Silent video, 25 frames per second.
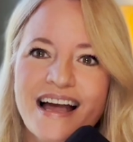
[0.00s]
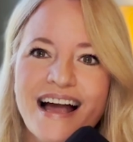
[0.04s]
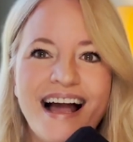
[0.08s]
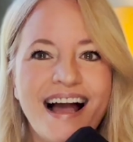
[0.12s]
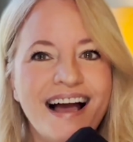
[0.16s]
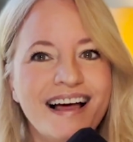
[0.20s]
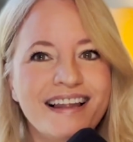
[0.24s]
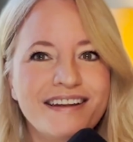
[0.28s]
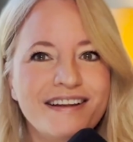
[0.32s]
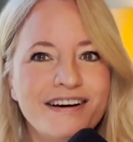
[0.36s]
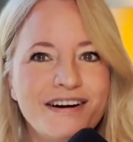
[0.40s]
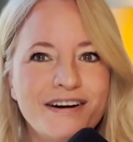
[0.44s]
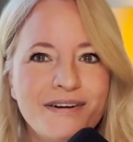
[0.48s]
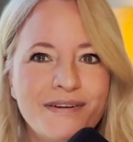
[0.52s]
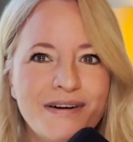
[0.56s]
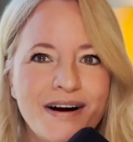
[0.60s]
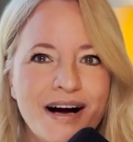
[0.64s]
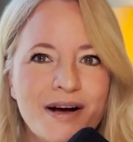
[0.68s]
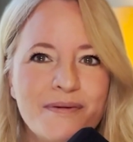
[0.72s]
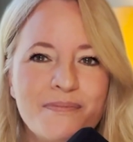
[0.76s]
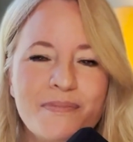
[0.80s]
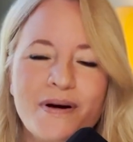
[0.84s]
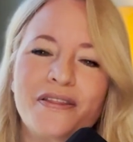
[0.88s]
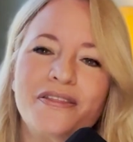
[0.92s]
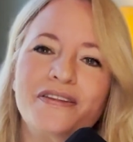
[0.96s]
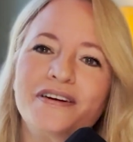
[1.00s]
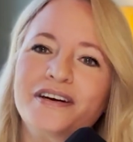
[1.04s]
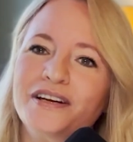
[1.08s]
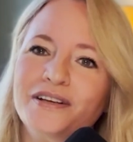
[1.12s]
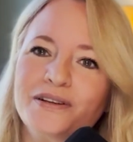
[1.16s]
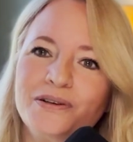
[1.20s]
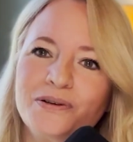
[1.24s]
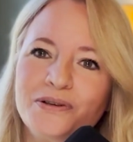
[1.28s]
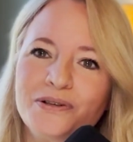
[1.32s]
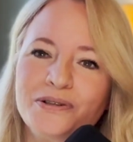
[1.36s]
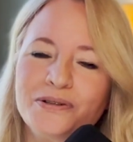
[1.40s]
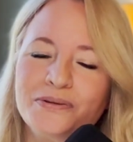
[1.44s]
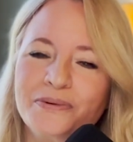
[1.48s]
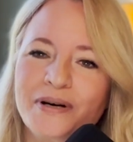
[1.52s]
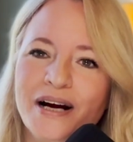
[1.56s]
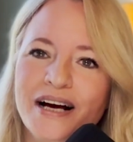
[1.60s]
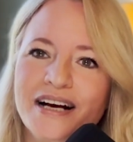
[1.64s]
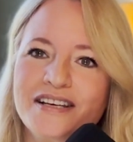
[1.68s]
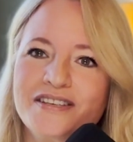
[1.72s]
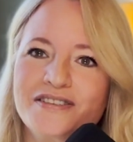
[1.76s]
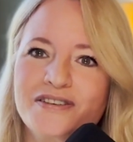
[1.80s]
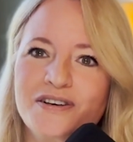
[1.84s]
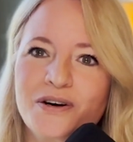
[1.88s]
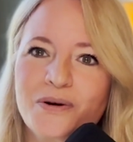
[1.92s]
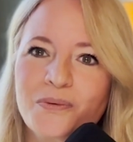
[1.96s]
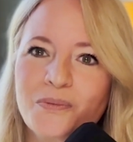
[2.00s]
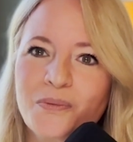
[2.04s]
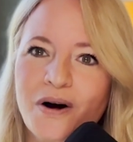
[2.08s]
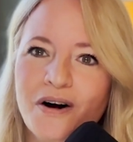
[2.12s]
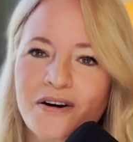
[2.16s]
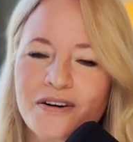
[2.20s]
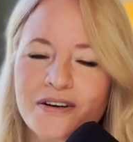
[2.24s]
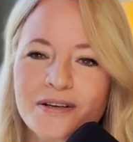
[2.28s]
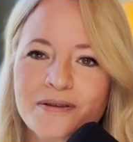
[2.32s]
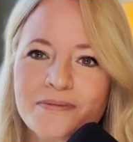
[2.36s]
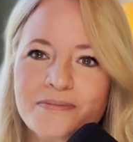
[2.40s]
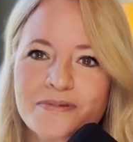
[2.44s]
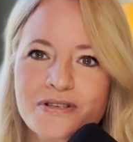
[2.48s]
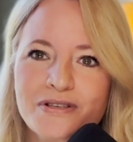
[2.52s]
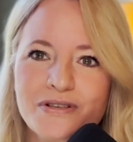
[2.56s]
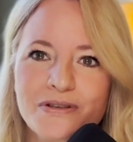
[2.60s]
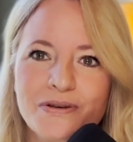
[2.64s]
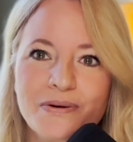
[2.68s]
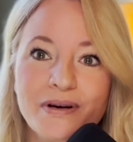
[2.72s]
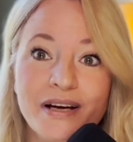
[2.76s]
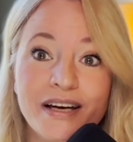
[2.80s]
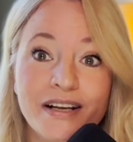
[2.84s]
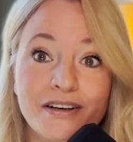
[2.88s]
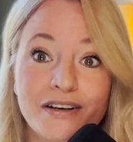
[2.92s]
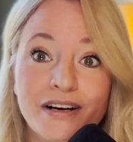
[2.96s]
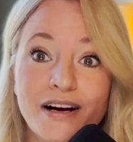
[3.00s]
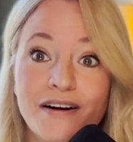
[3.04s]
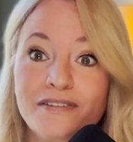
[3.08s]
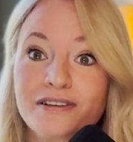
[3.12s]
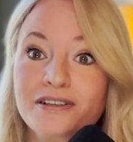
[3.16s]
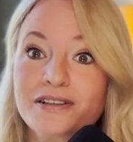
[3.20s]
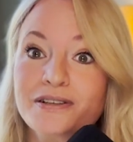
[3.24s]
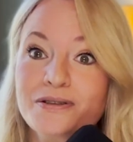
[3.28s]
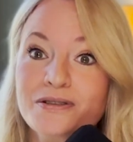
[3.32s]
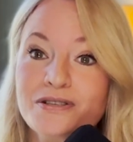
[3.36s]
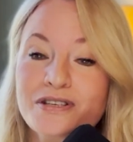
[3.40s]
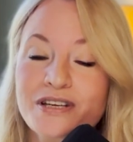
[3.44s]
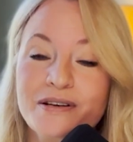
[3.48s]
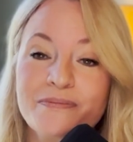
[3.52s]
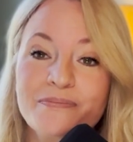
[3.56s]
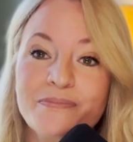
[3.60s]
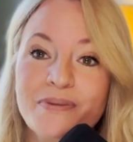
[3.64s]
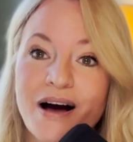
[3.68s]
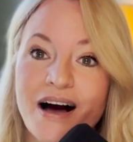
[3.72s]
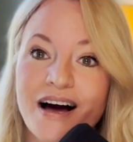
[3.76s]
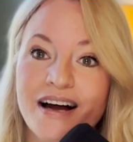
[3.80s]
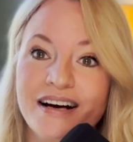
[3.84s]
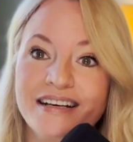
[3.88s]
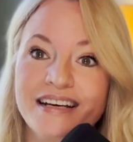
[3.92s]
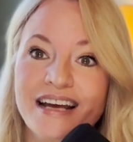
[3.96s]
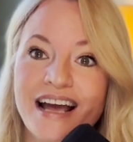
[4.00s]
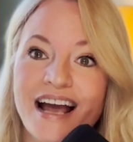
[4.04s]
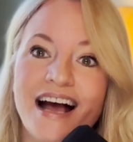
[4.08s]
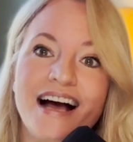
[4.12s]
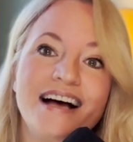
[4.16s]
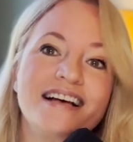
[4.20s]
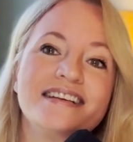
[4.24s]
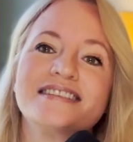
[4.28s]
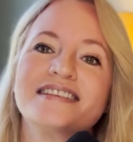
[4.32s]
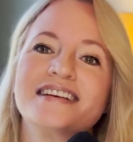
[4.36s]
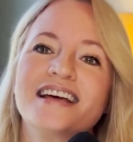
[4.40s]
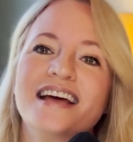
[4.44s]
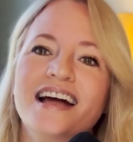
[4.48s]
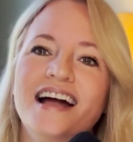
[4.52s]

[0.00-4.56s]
Hello, I'm Bethany Laurel Reiser. Welcome to Inner Evolution Podcast.